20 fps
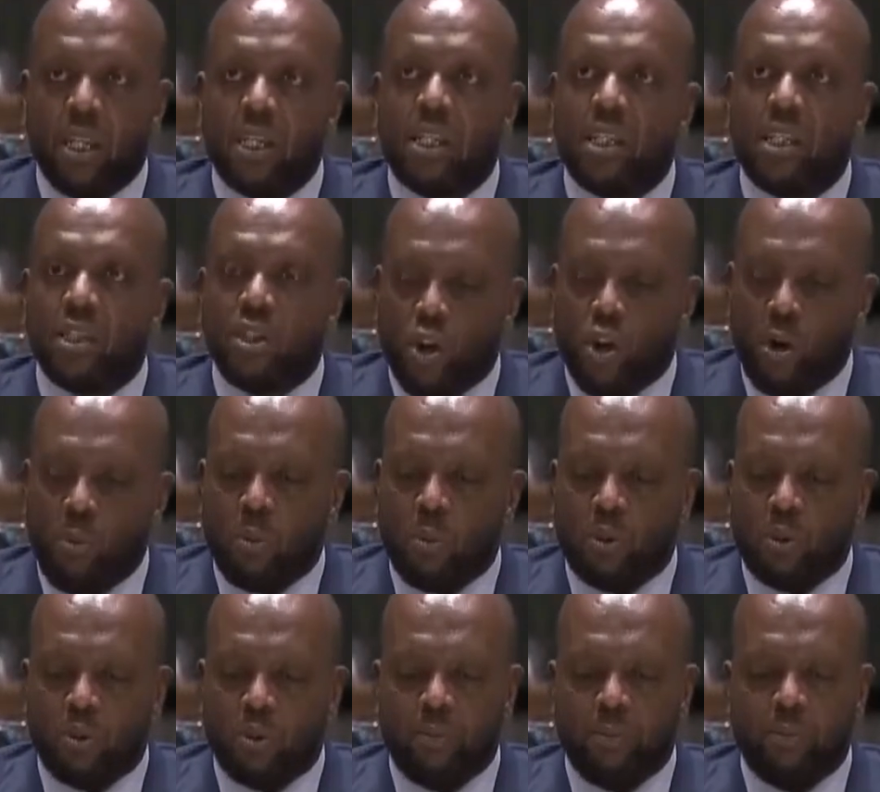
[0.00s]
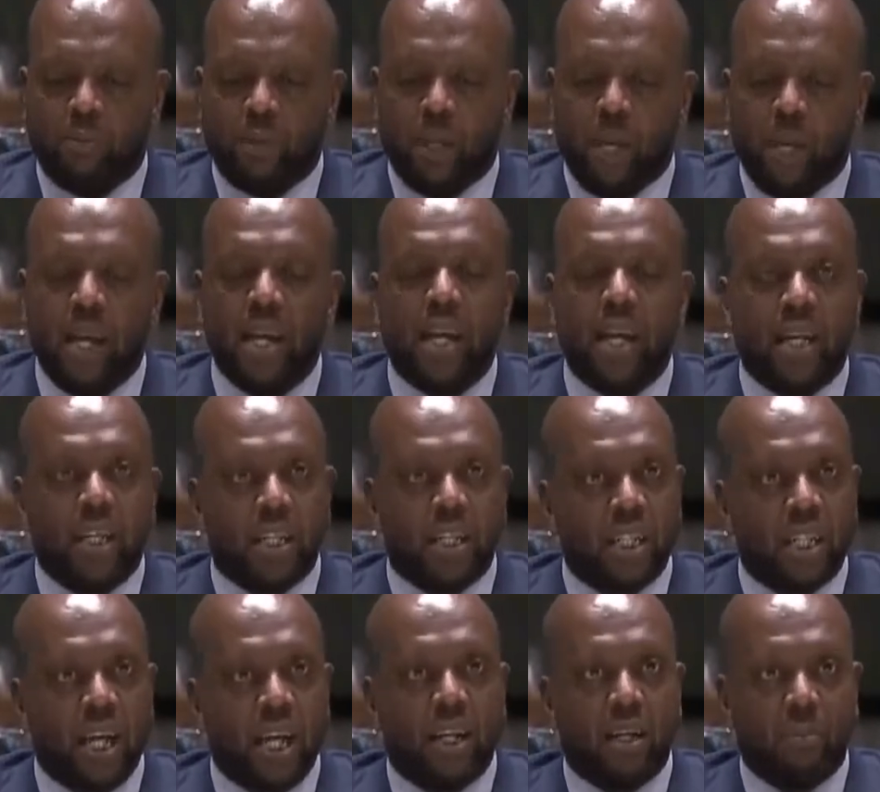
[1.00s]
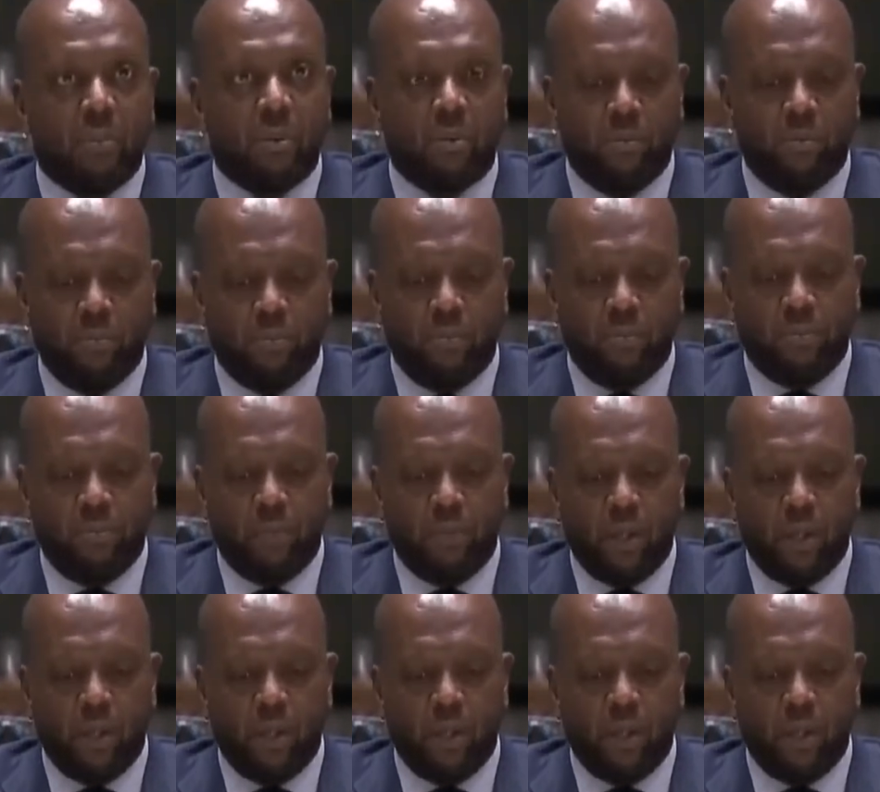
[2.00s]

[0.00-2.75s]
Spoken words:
This is normal and understandable.